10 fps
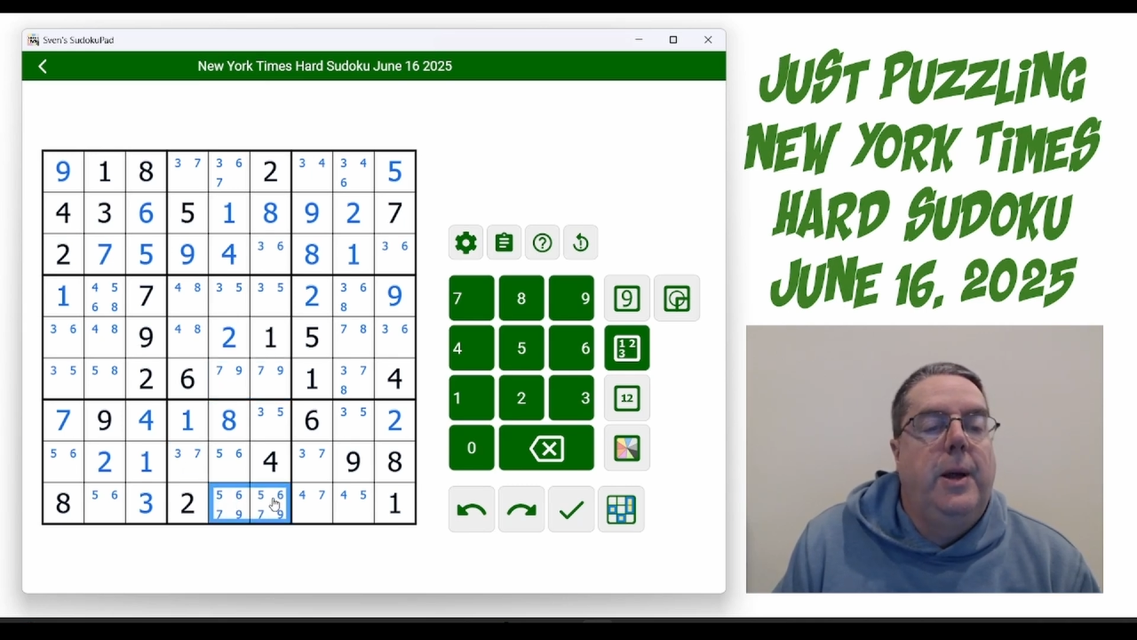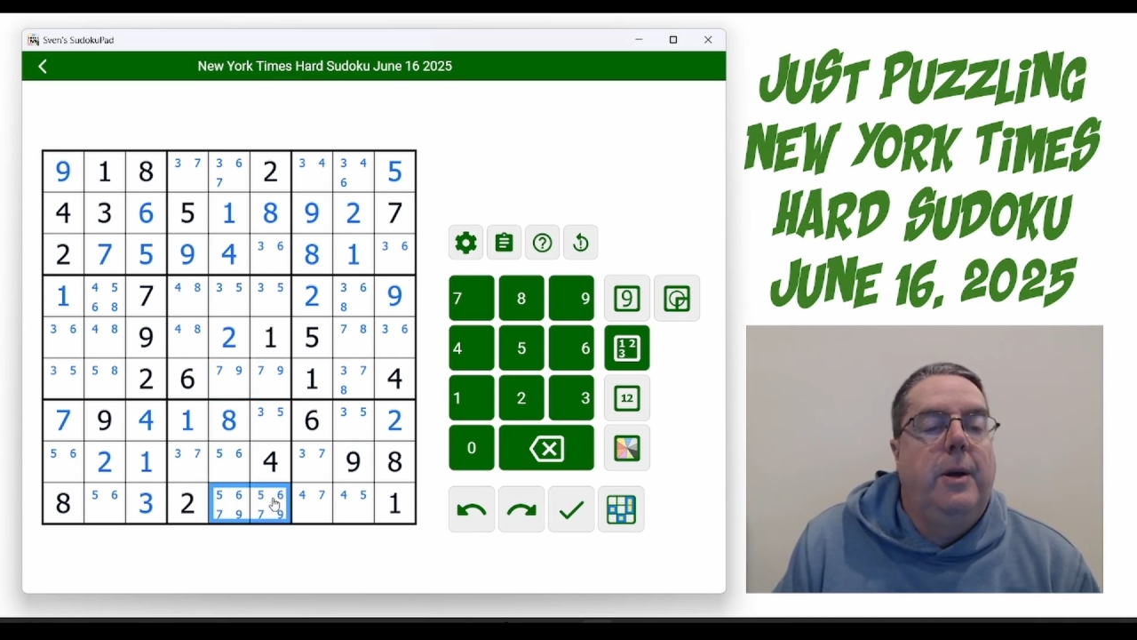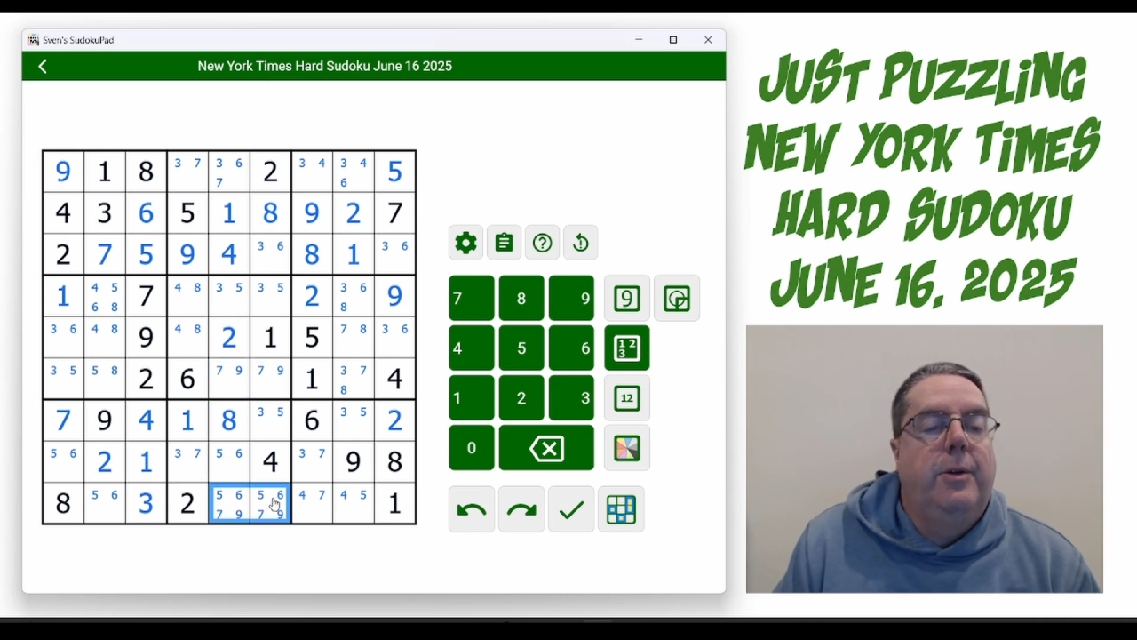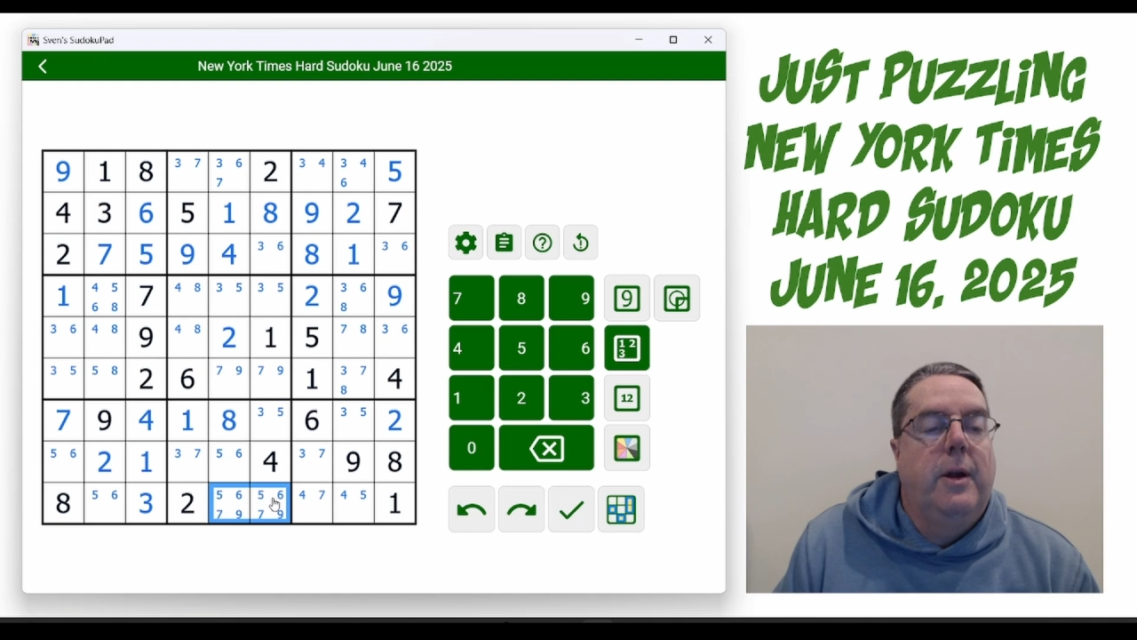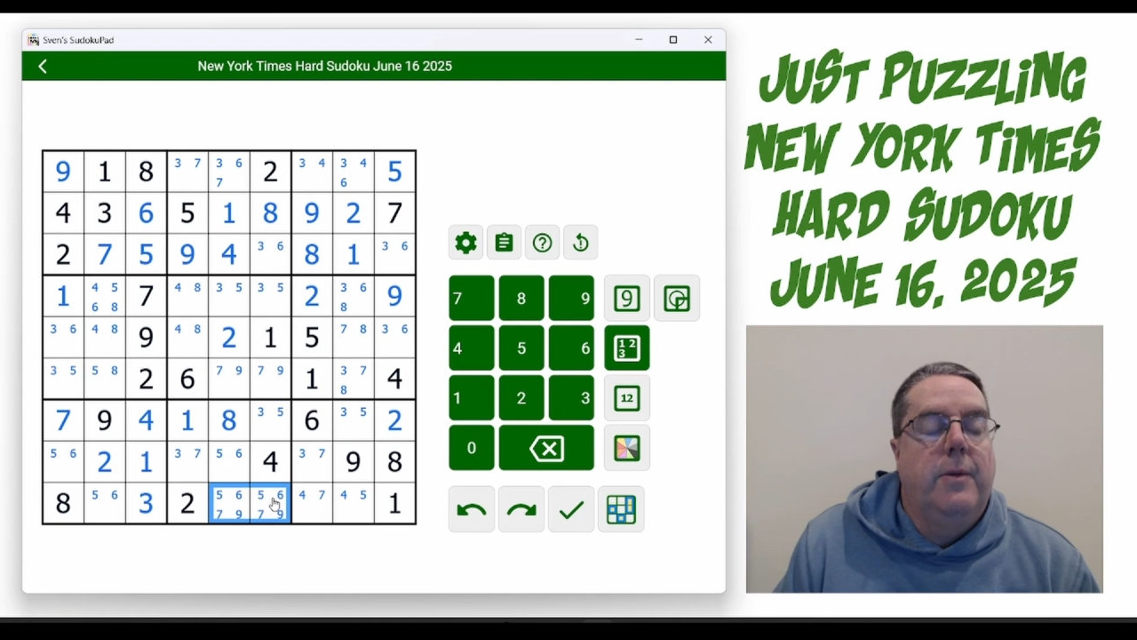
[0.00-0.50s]
a
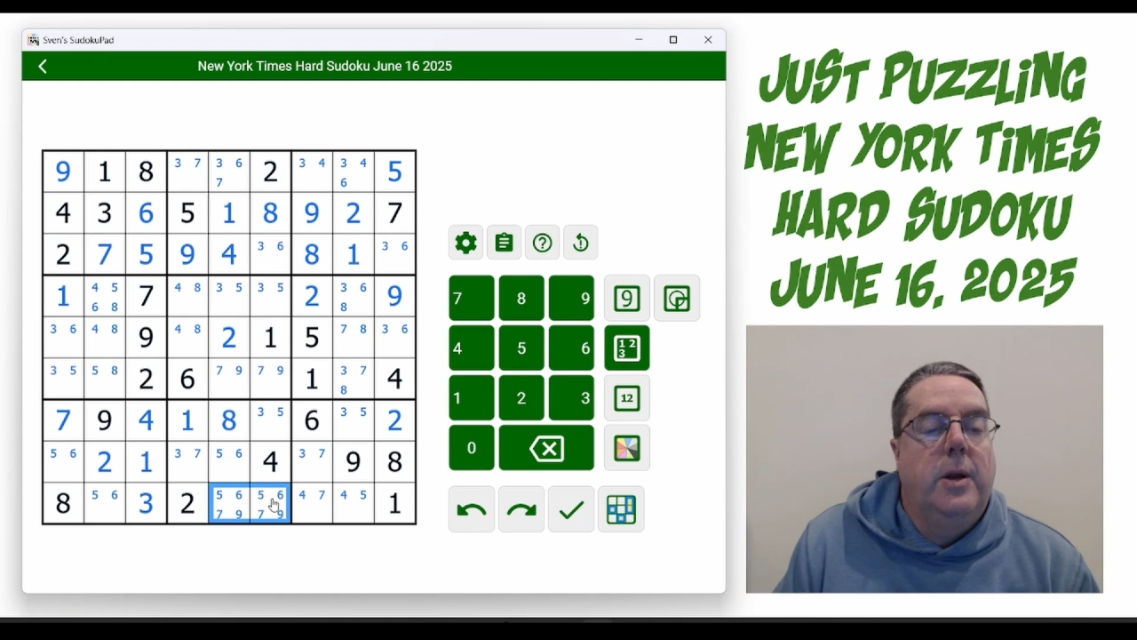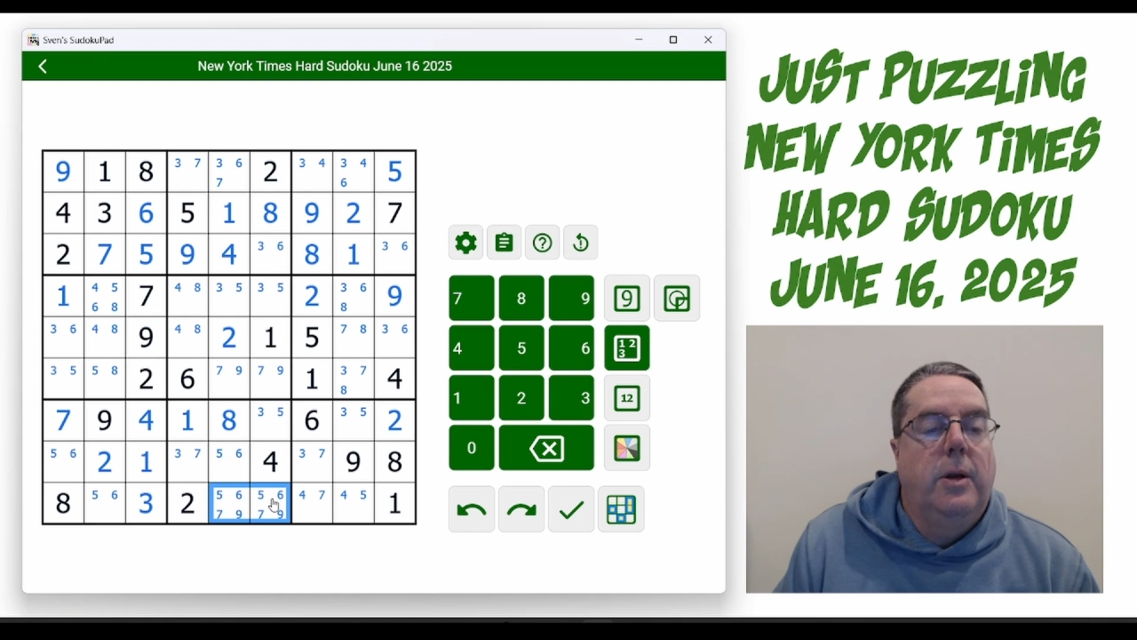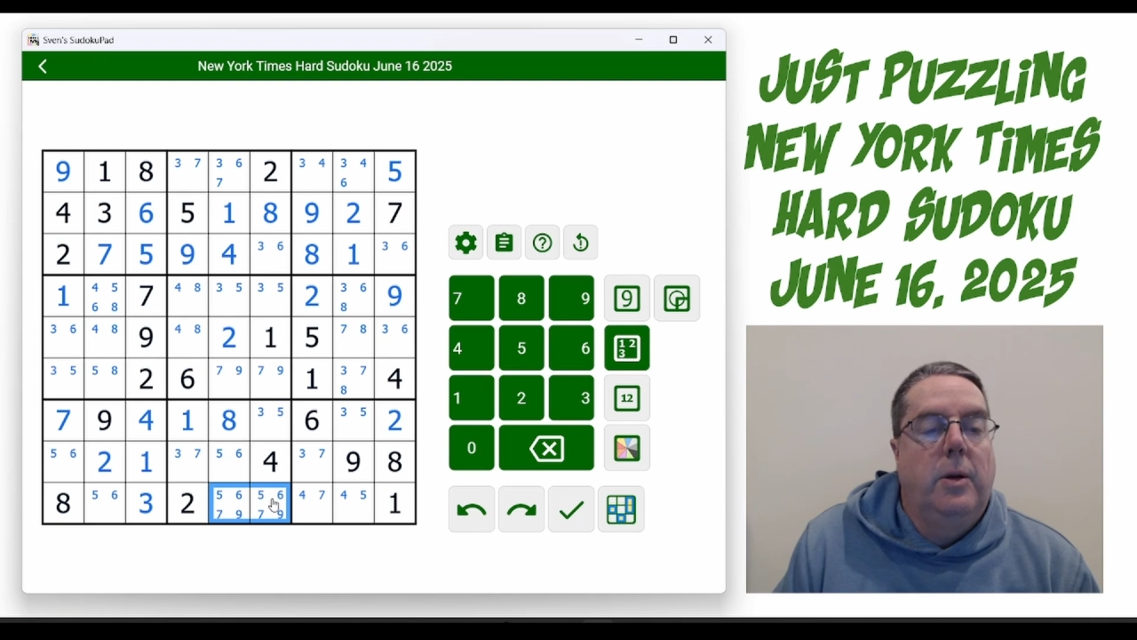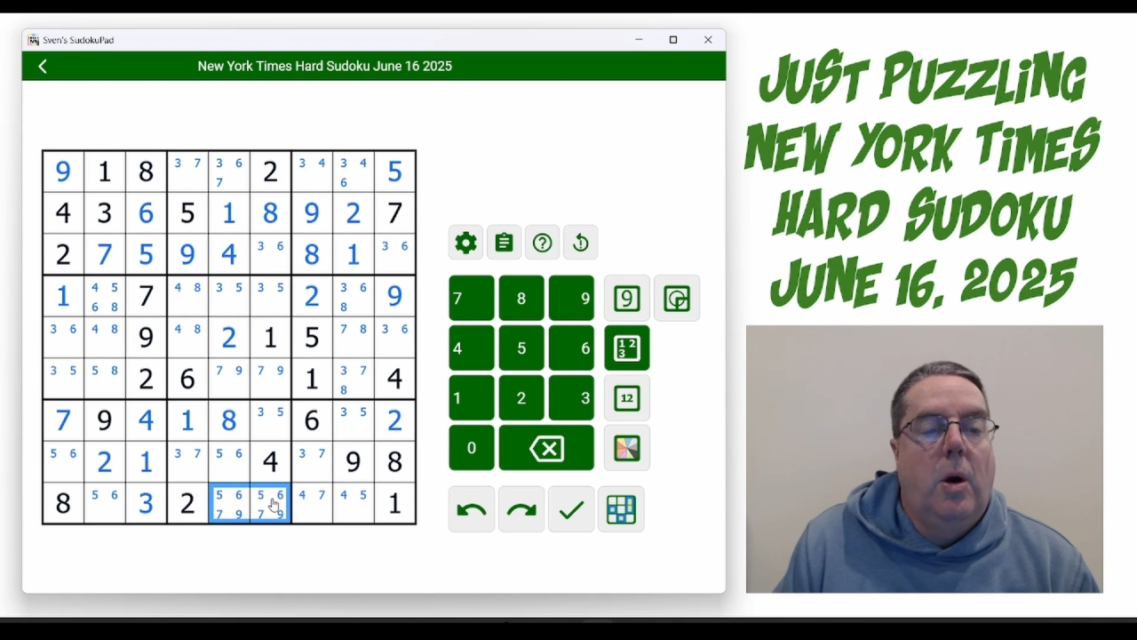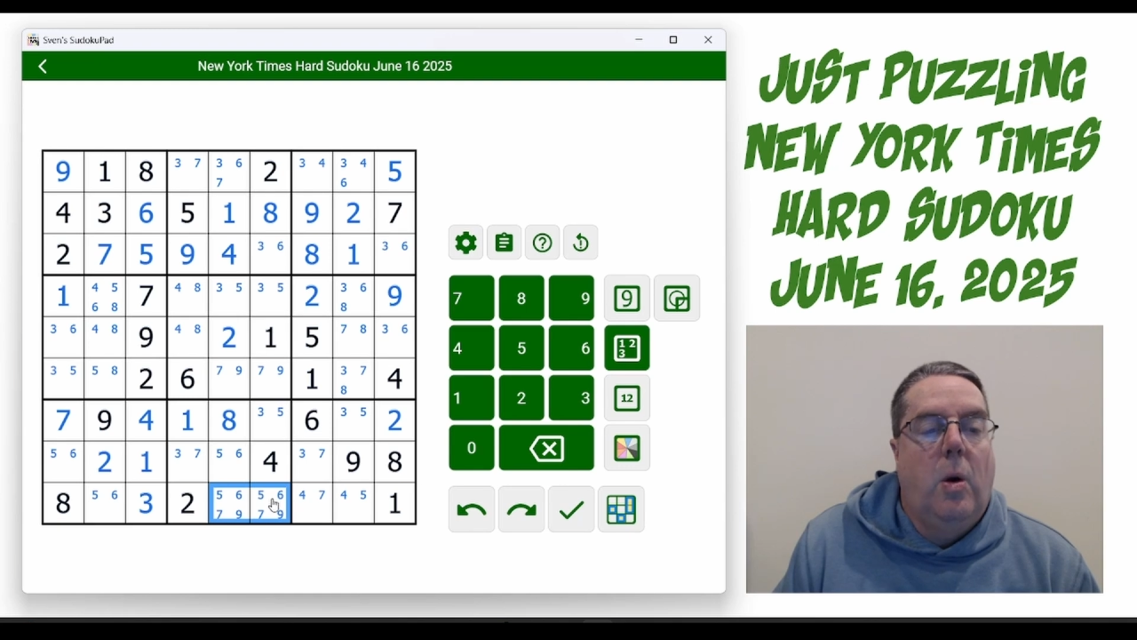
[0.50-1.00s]
7 and 9,